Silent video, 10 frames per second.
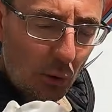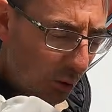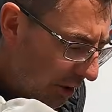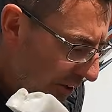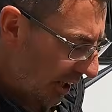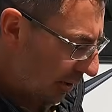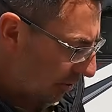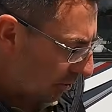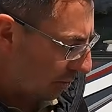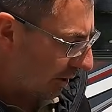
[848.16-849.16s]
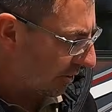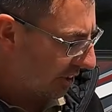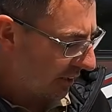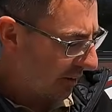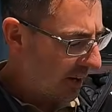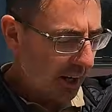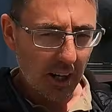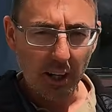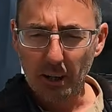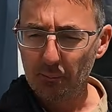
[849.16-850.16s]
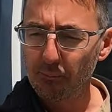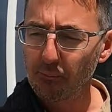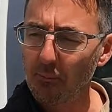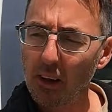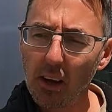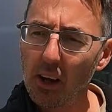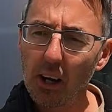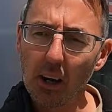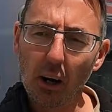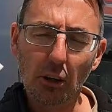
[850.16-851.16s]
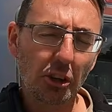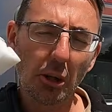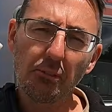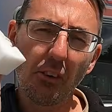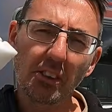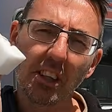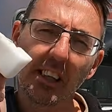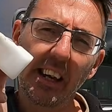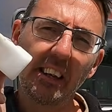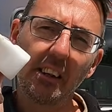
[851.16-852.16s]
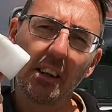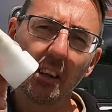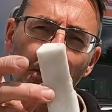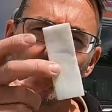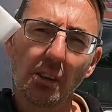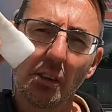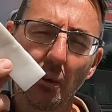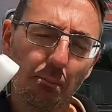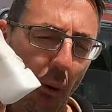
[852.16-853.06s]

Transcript: all on those as well. So I'll try and find a link so you can